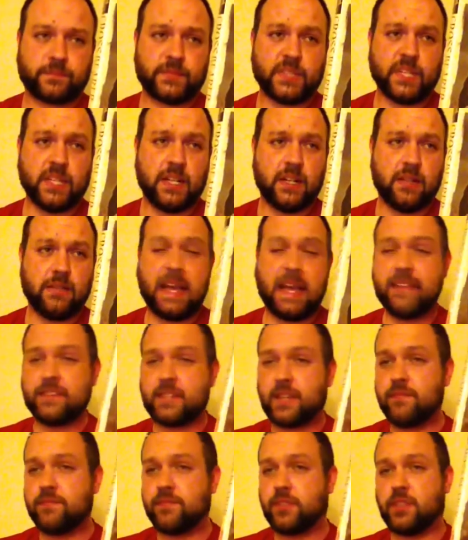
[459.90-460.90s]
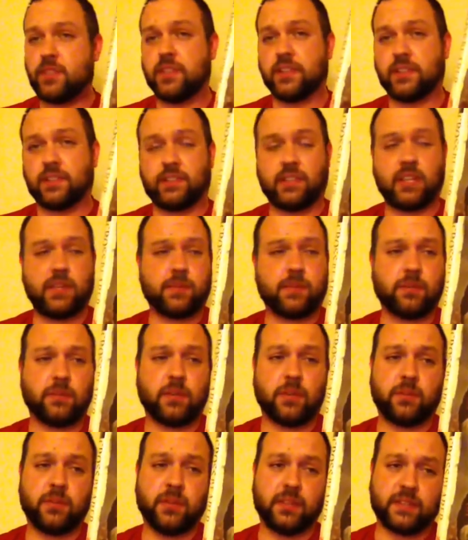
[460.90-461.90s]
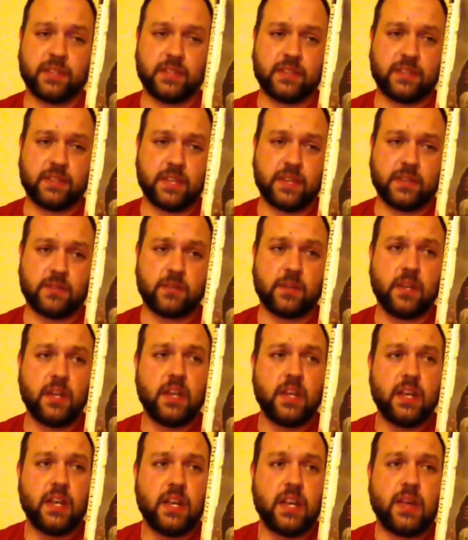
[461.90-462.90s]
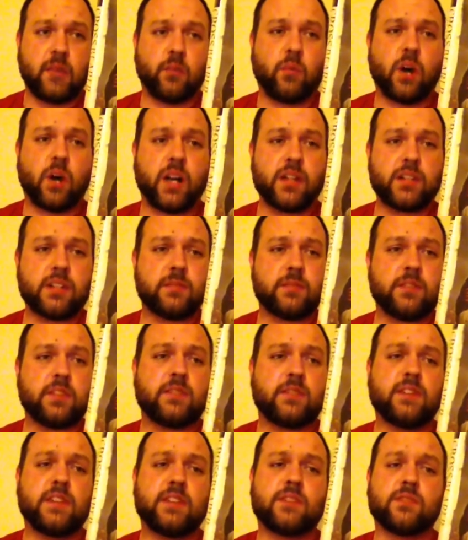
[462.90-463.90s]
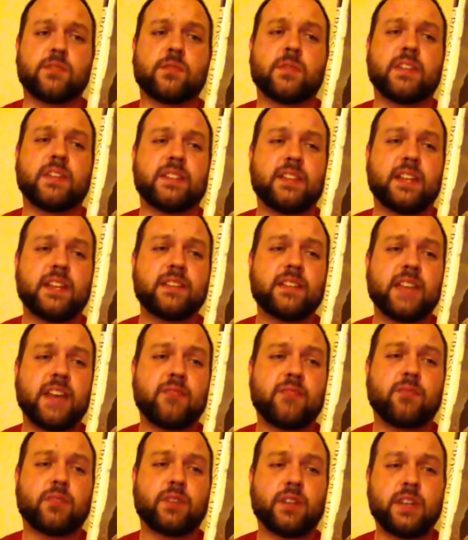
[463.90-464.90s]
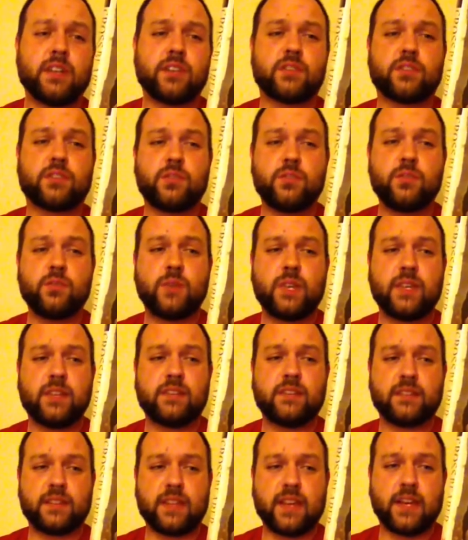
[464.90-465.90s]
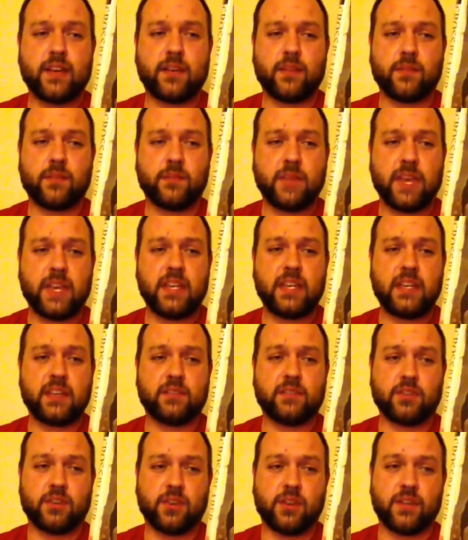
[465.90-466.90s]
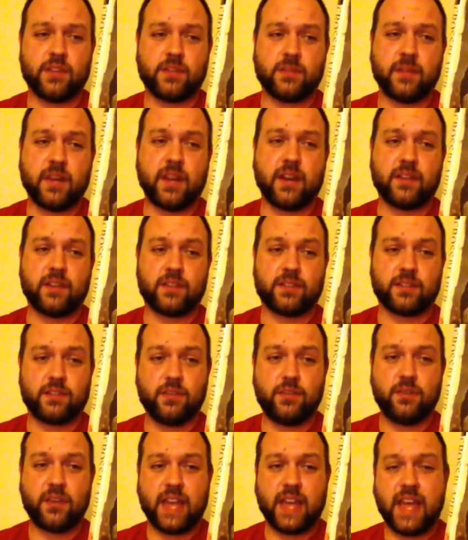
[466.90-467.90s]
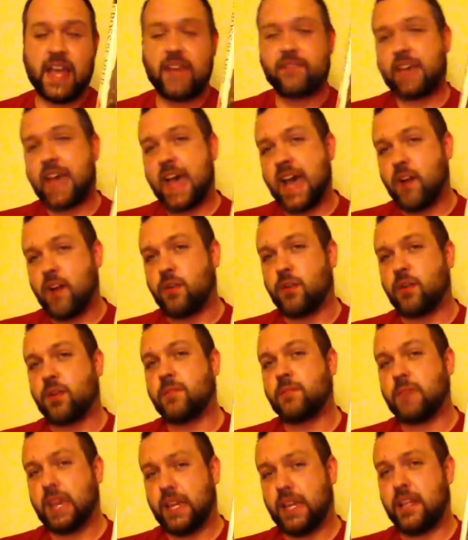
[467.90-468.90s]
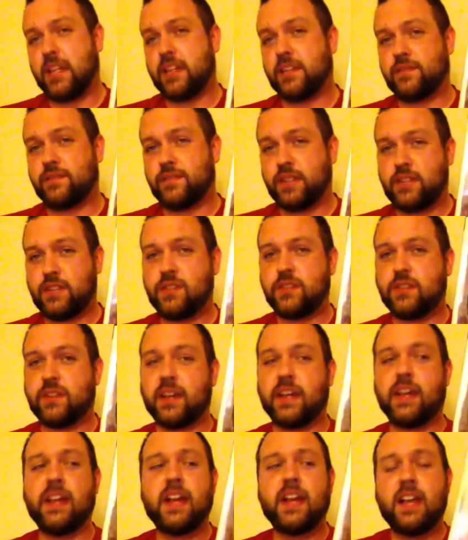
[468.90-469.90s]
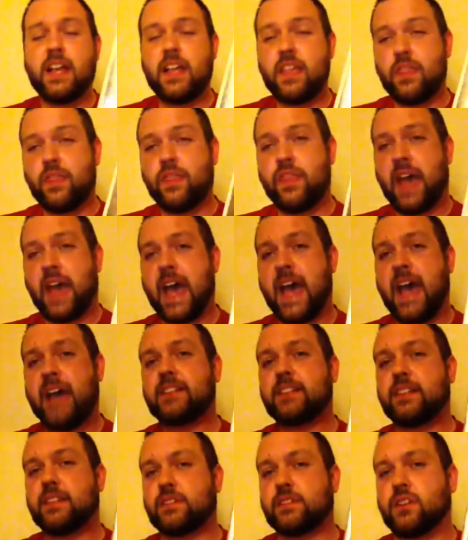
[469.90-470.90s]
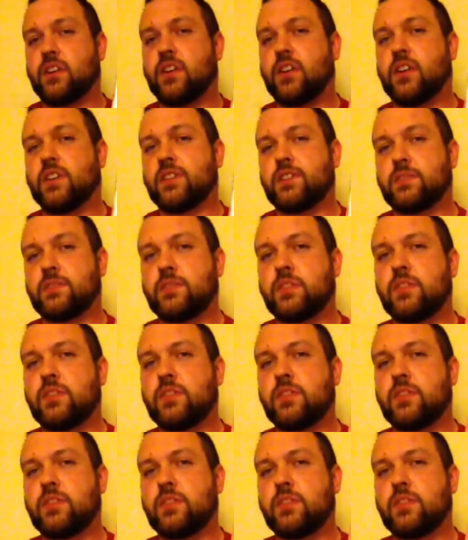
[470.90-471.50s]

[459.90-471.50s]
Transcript: As I'm falling asleep, I'm going to put this in and watch some of these features. But it does have one here, 2 Weeks in Hell, The Making of Crossbearer, a 2.5-hour making of featurette. That is awesome.